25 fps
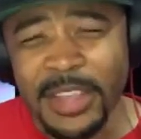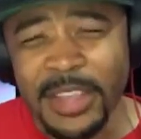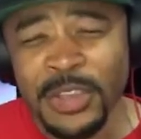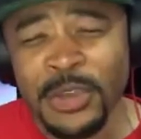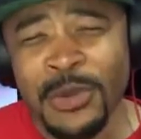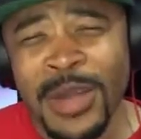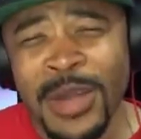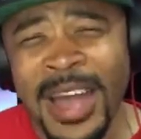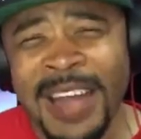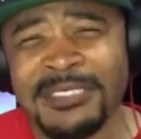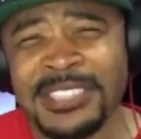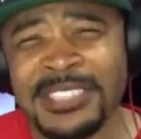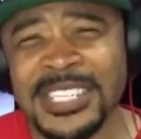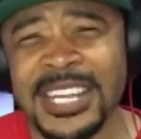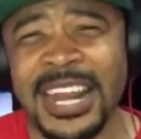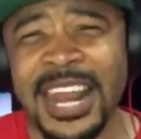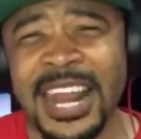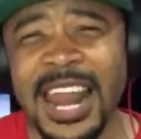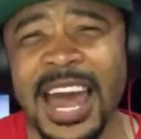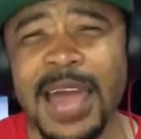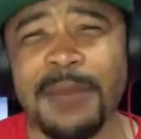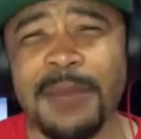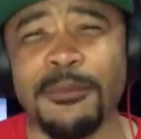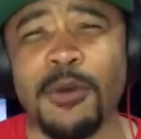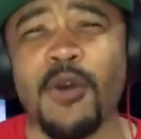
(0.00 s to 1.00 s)
you have to
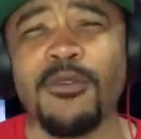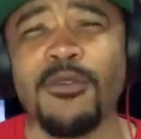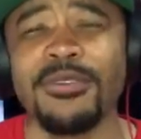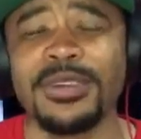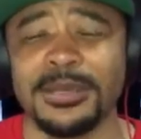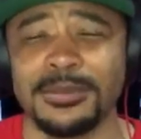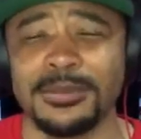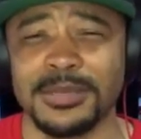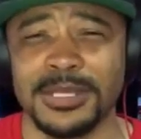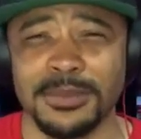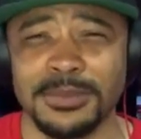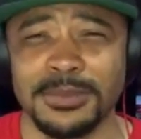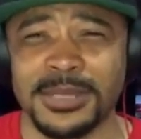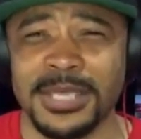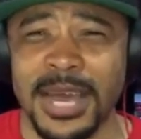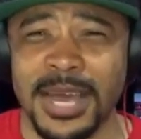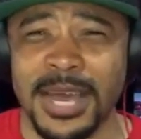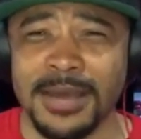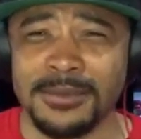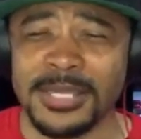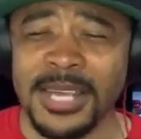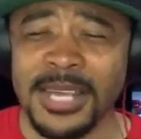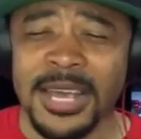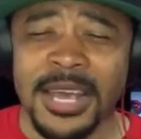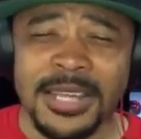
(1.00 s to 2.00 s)
climb over them
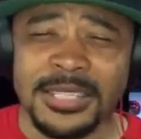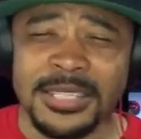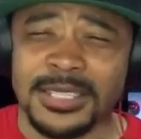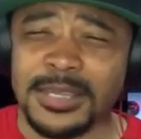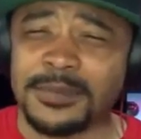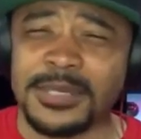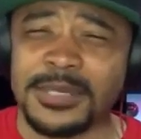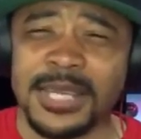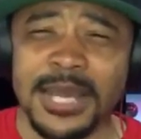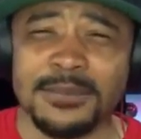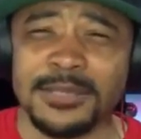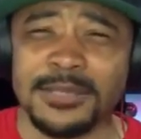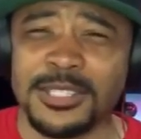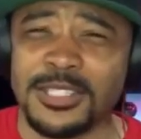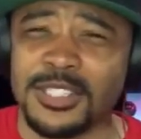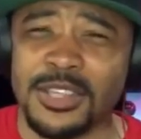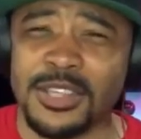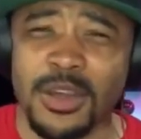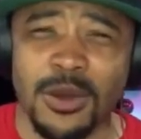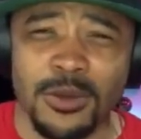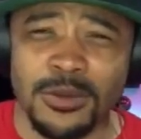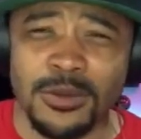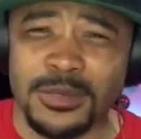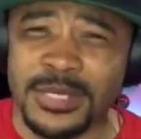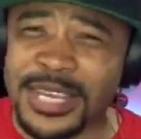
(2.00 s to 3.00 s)
sometimes. Sometimes the
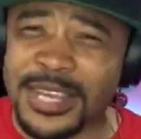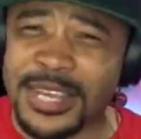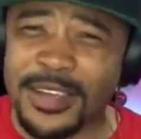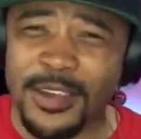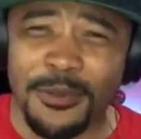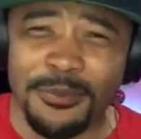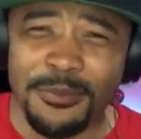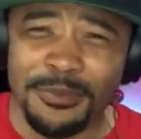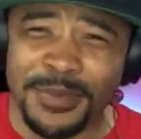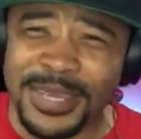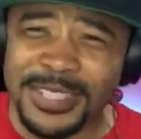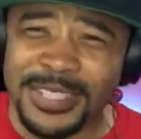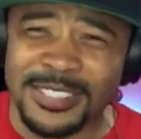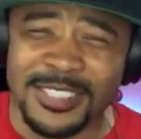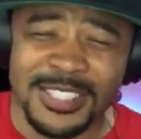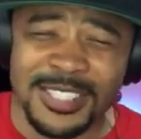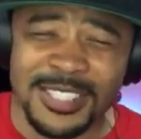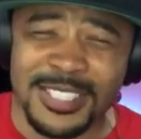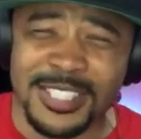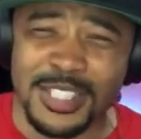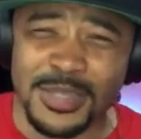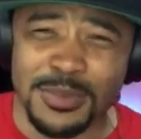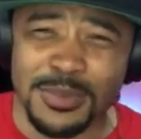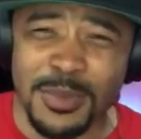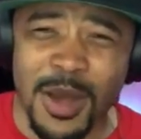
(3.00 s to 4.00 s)
stones ain't going to be
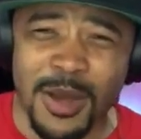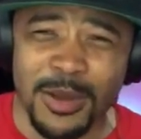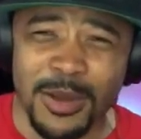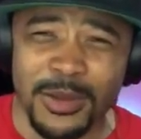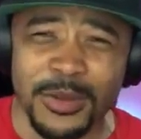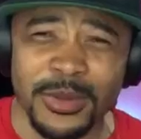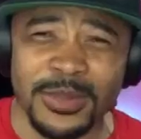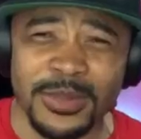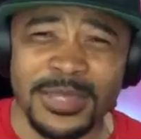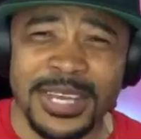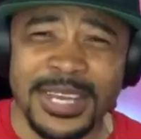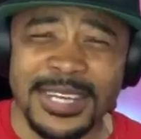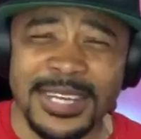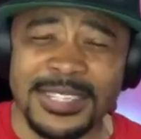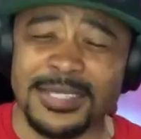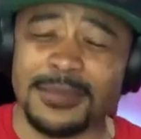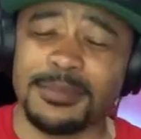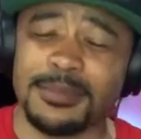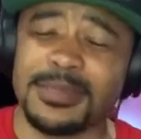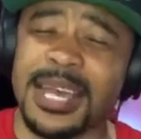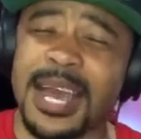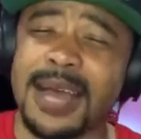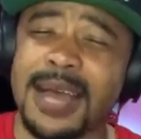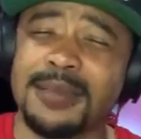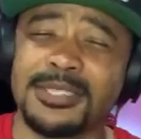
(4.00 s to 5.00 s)
just a small little thing.
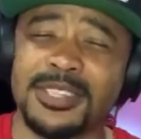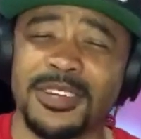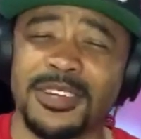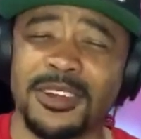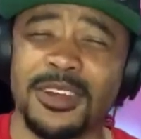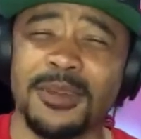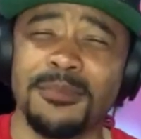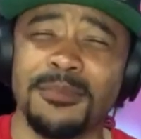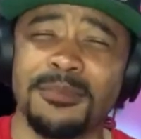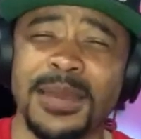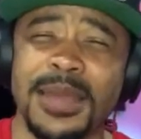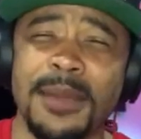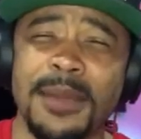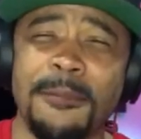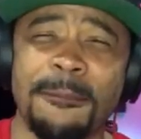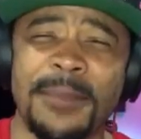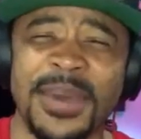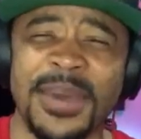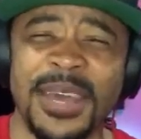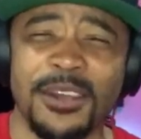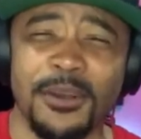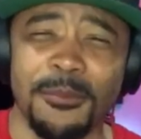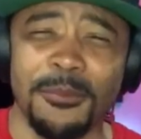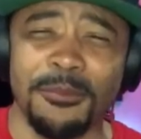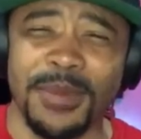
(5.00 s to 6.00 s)
Sometimes they're going to be
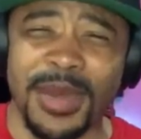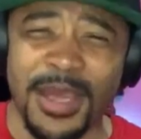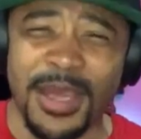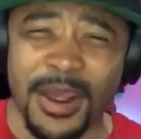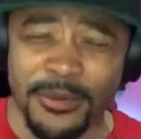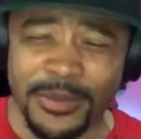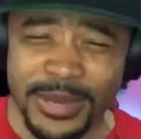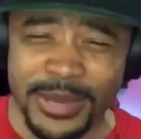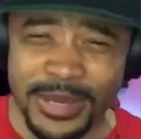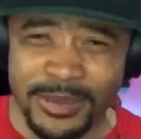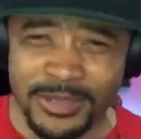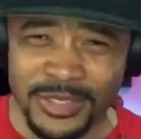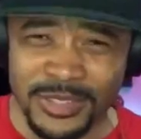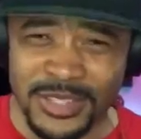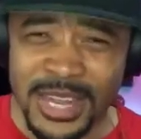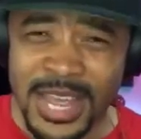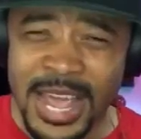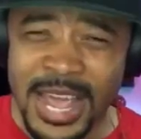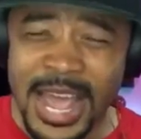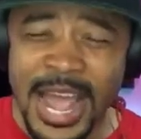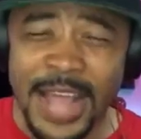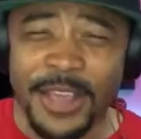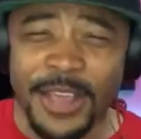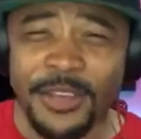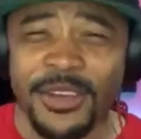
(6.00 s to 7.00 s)
bigger barriers.
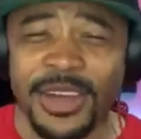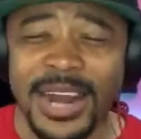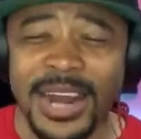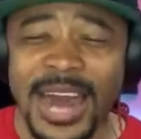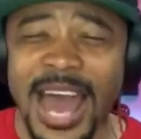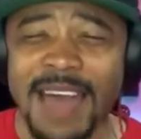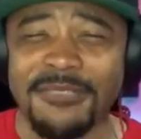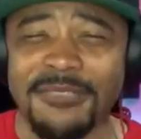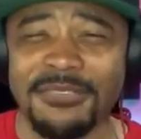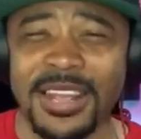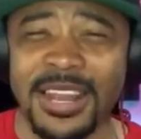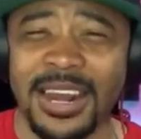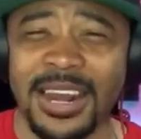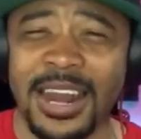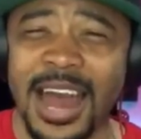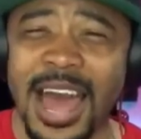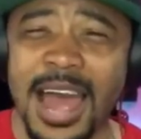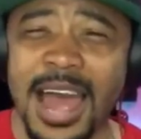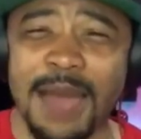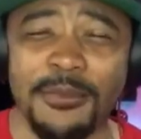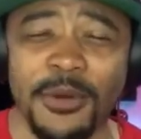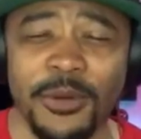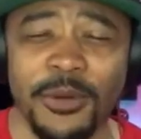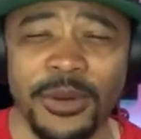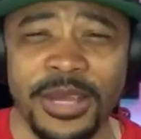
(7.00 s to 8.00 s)
And you're going to have to
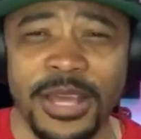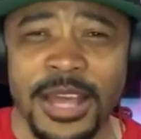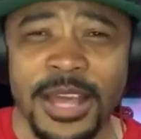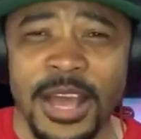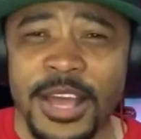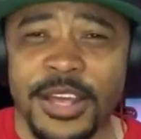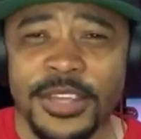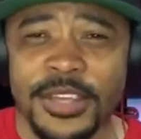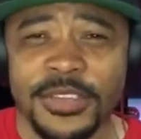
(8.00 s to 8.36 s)
climb on it.